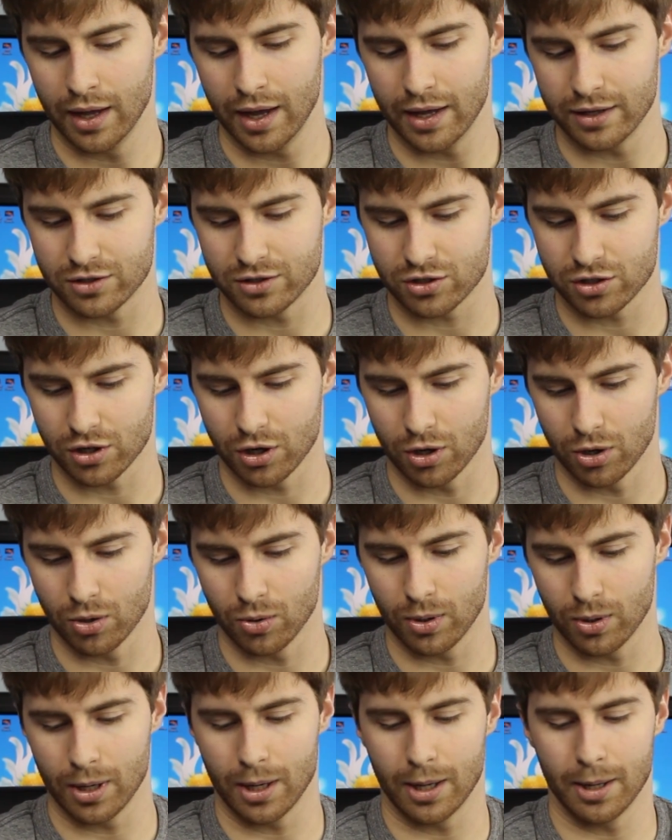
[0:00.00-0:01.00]
And
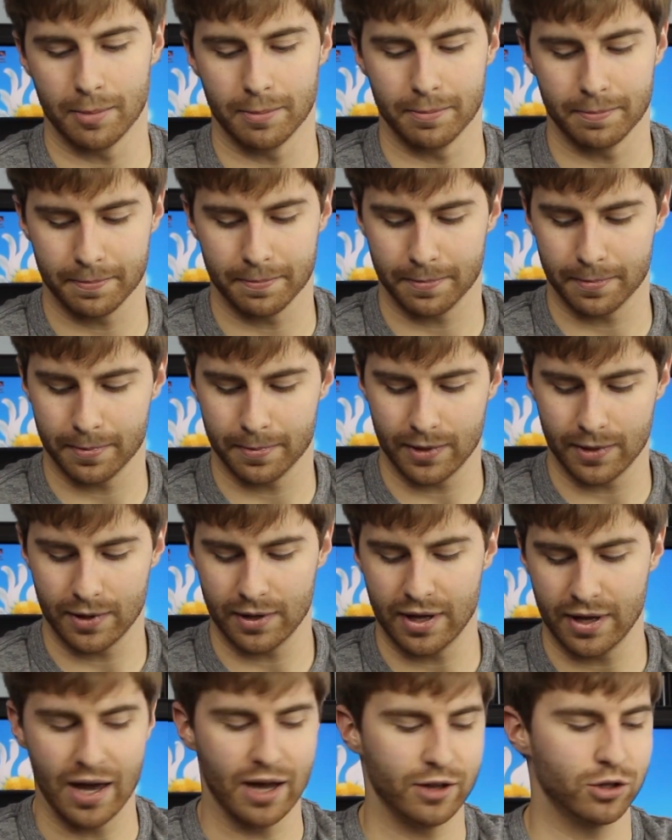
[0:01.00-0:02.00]
so, um,
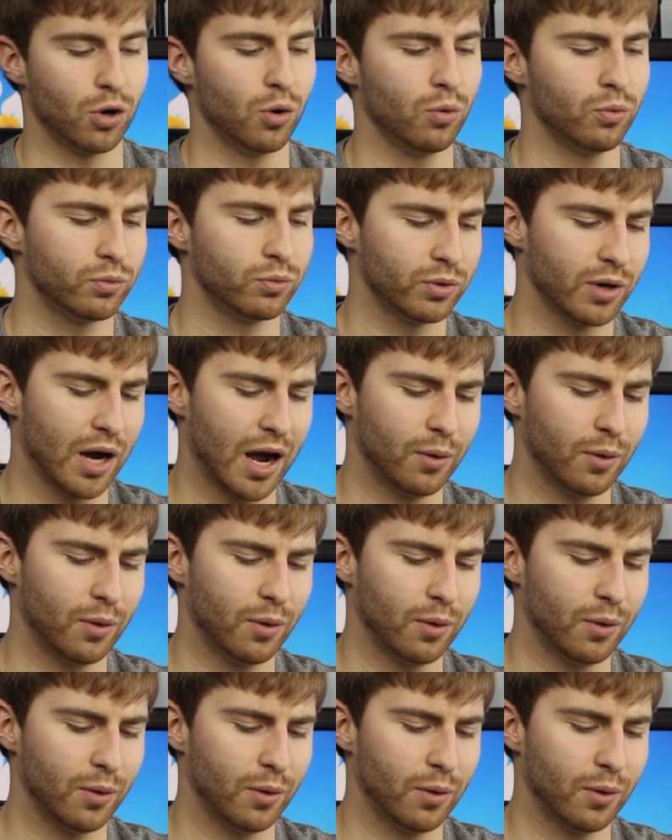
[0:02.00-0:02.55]
yeah, don't.